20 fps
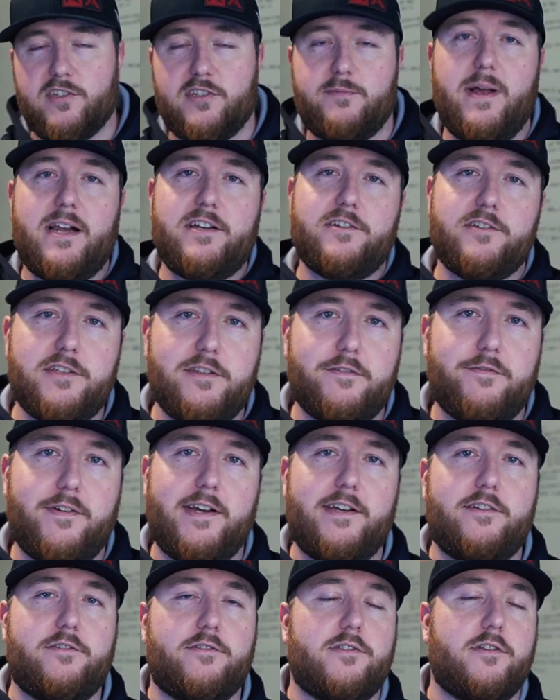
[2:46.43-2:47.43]
especially in the
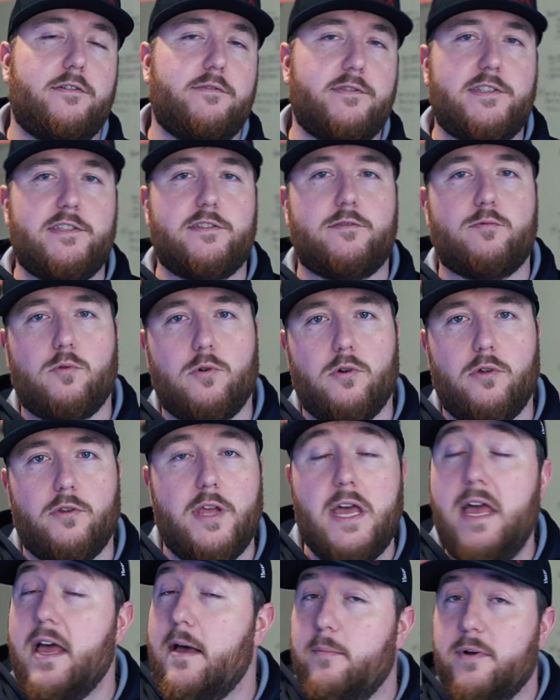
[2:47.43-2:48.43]
financial services
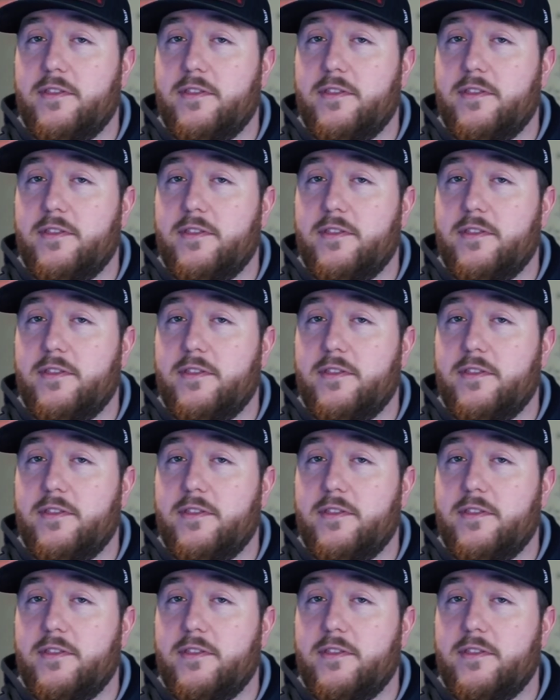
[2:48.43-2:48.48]
world,